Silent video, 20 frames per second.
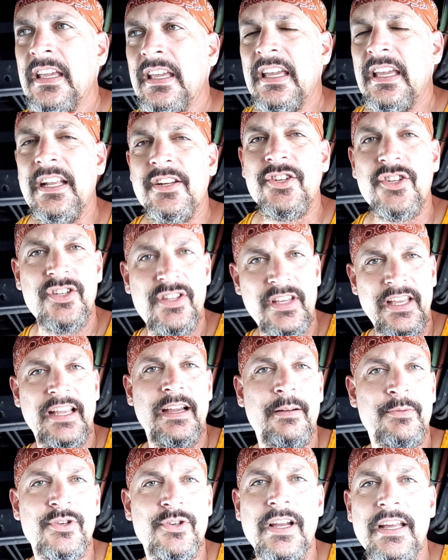each thing
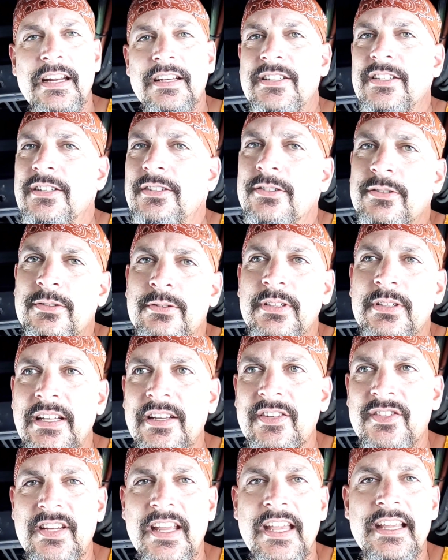I'm trying to do
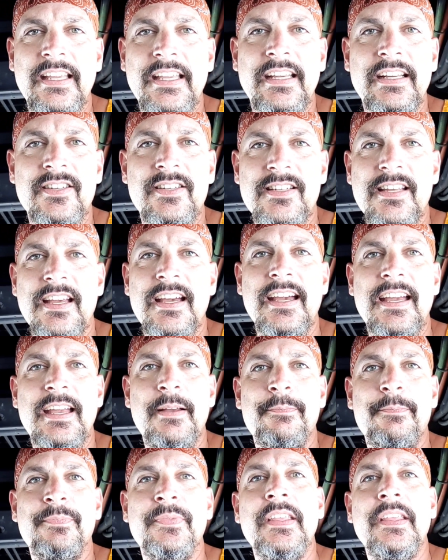is taking its
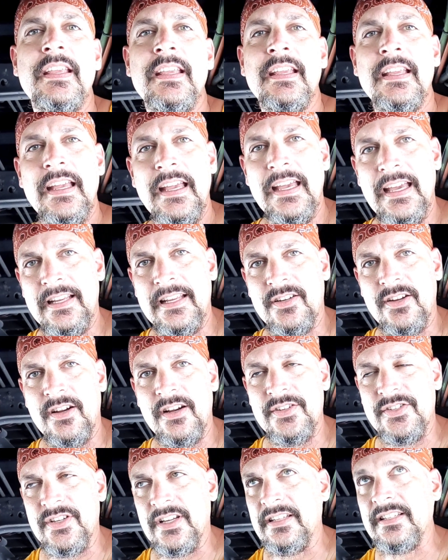time and
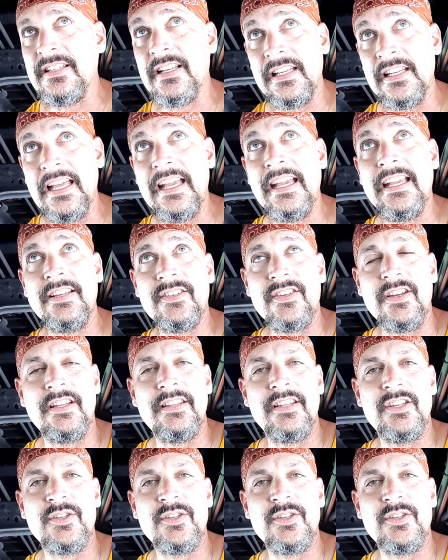causing delays on